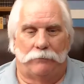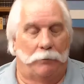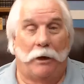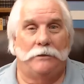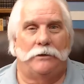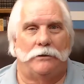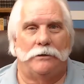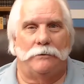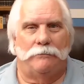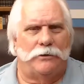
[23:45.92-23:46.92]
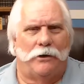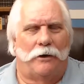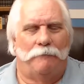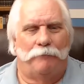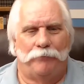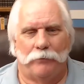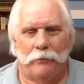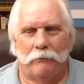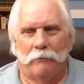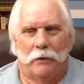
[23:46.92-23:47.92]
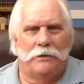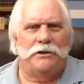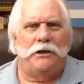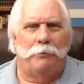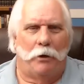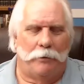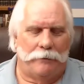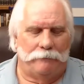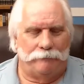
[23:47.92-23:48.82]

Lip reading: apostles. Sorry, senior moment.